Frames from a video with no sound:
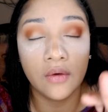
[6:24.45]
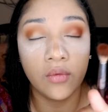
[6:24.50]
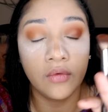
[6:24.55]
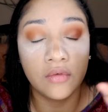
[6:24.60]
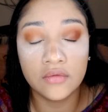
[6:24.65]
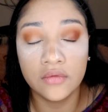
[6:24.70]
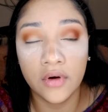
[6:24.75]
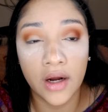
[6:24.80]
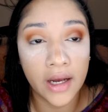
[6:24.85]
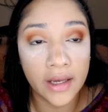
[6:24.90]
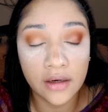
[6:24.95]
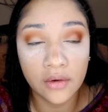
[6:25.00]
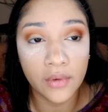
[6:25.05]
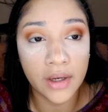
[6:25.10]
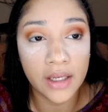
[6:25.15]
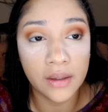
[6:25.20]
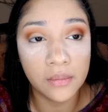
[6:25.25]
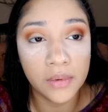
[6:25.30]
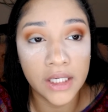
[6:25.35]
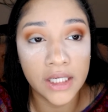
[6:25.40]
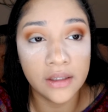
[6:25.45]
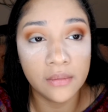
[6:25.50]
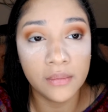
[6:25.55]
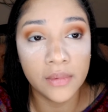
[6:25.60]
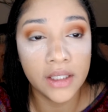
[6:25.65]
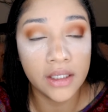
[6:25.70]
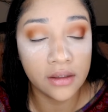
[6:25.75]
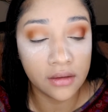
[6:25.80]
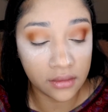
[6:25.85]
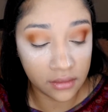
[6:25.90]
right away
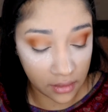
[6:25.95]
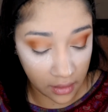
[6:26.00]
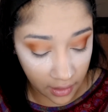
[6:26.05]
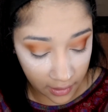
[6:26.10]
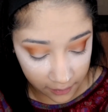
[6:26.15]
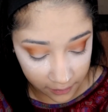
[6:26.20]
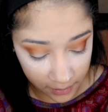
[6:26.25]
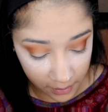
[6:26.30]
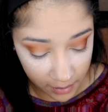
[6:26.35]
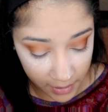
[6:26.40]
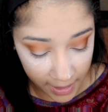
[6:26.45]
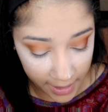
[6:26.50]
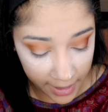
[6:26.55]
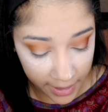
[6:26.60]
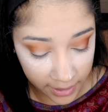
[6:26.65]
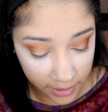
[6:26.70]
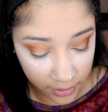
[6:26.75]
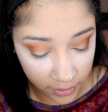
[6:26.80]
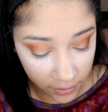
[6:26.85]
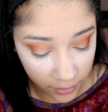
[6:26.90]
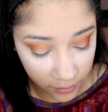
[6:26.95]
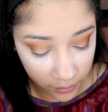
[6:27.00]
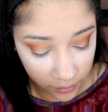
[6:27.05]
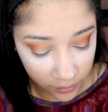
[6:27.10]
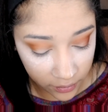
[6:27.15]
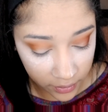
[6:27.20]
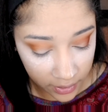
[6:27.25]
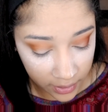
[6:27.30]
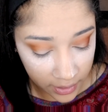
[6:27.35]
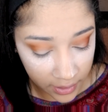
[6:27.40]
pigment off the bat? No,